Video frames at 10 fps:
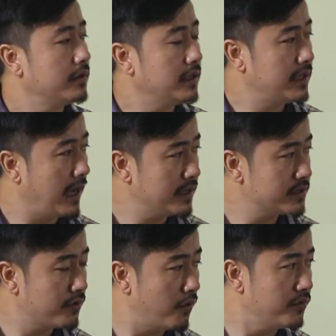it has
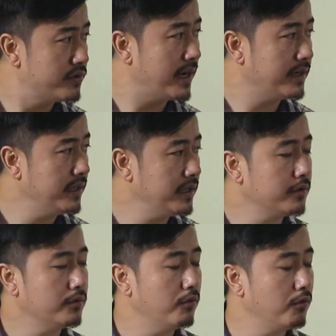a
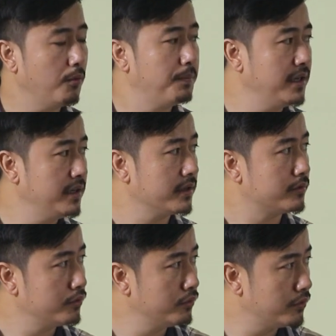contrary,
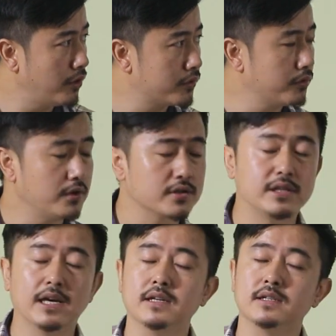opinion to orthodox
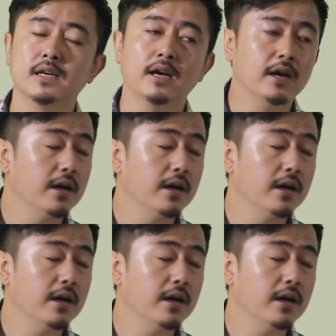theories.